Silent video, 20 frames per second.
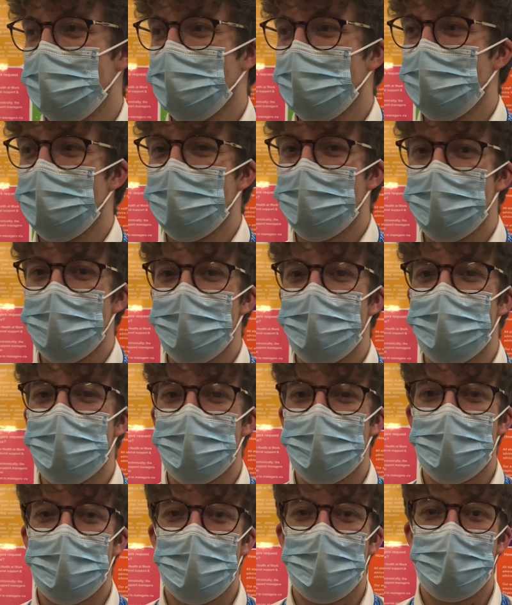know, it's easier
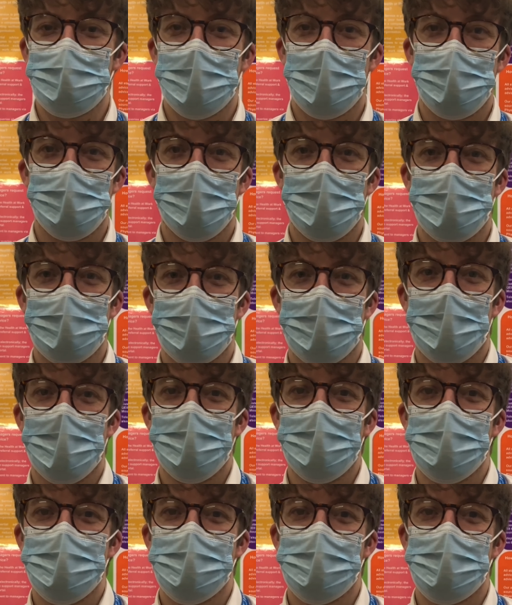to see family and
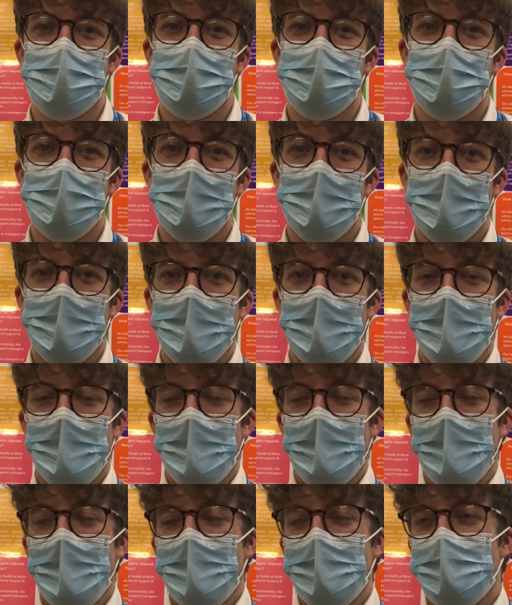friends, so you
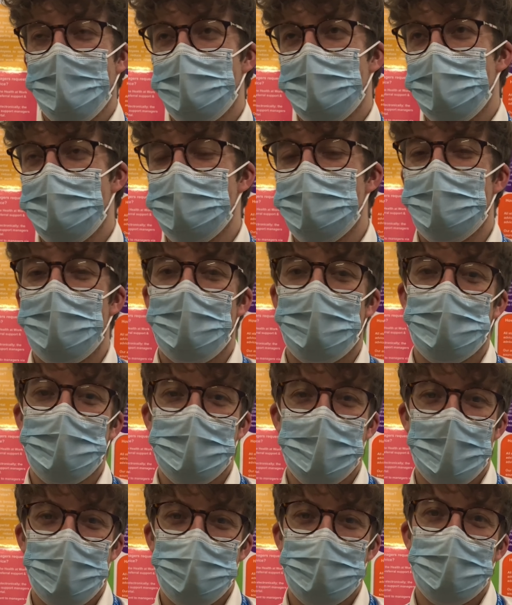can start having
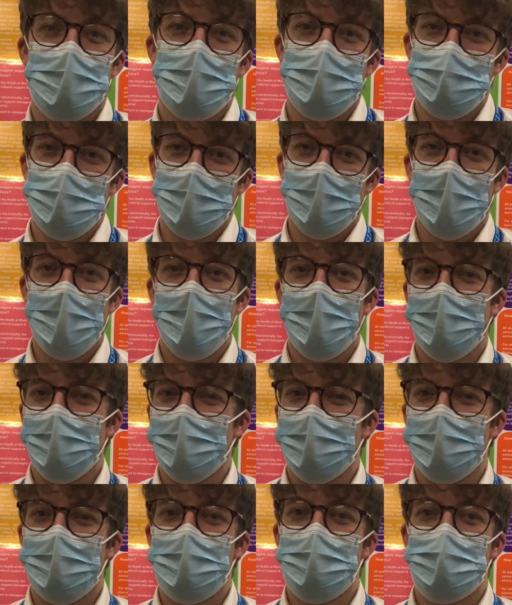downtime again,
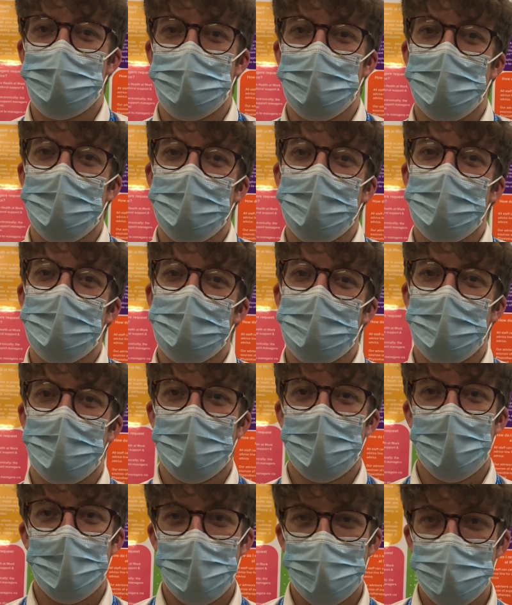and it's really
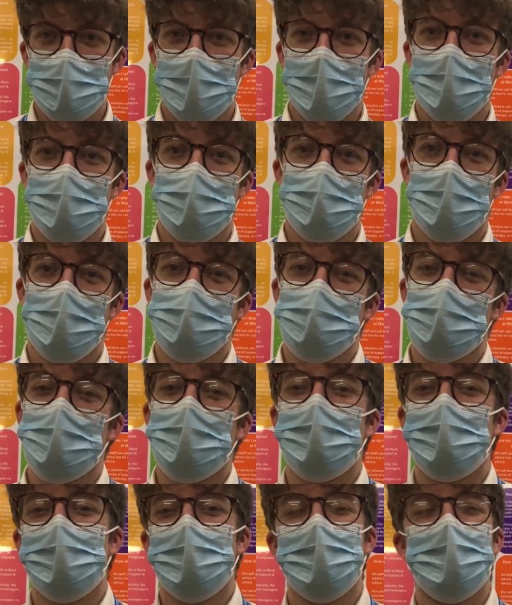like helped take the pressure
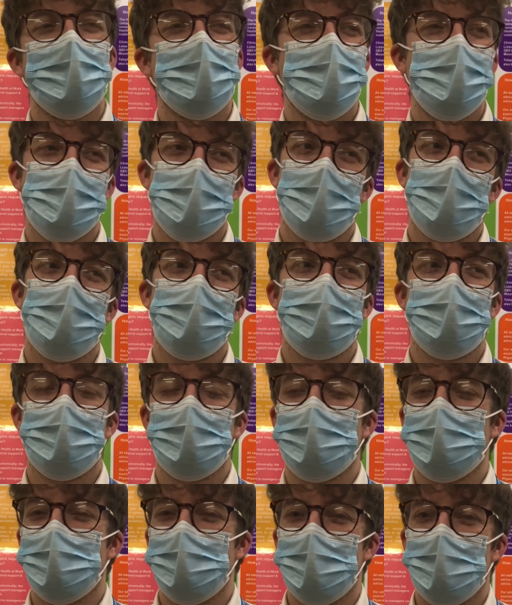off. And like you say,
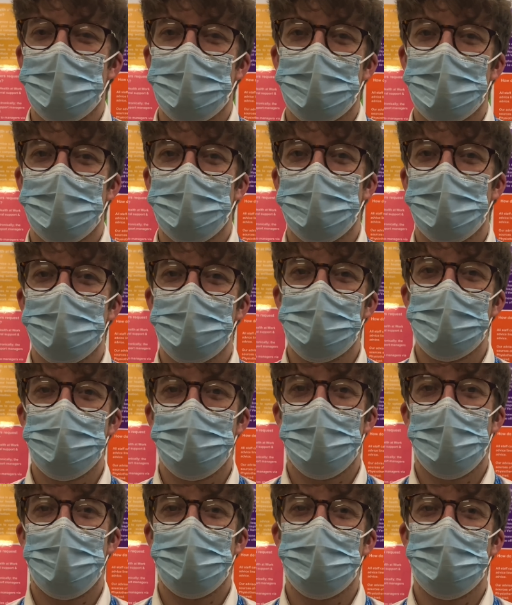the
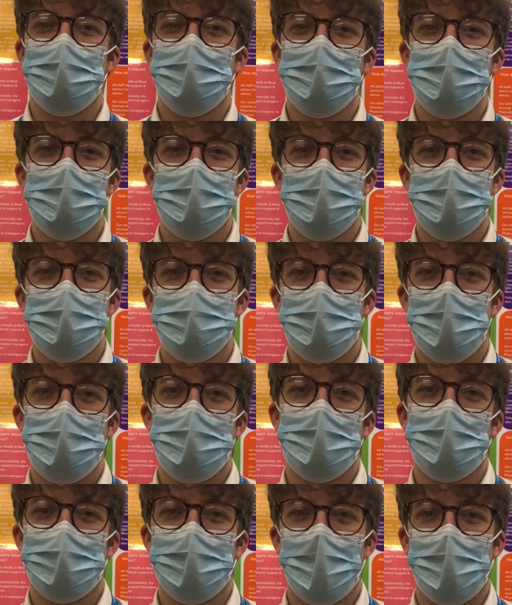department is one
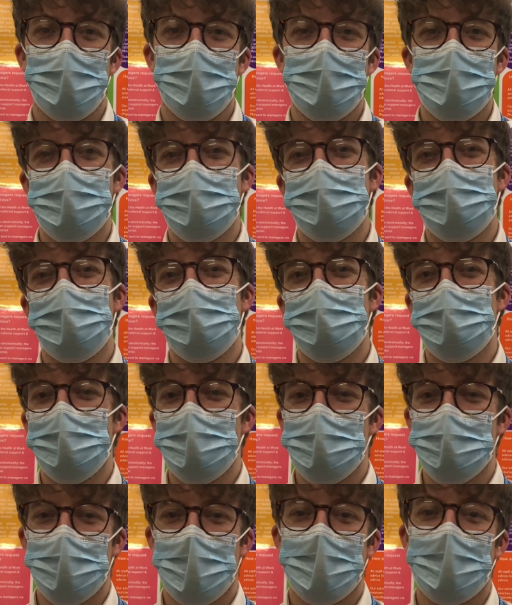big family, so we've all
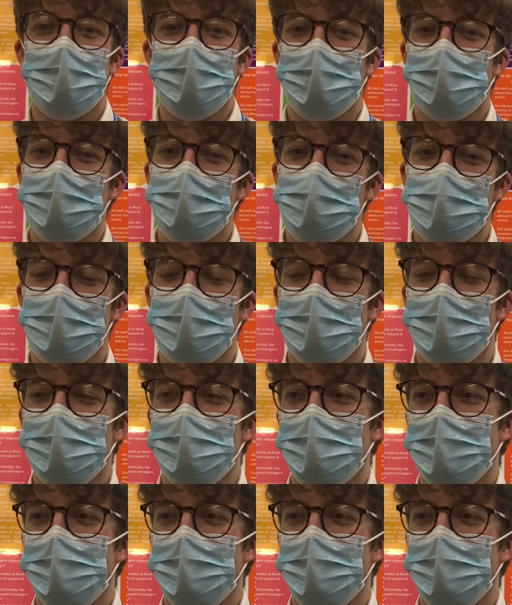been checking on each other,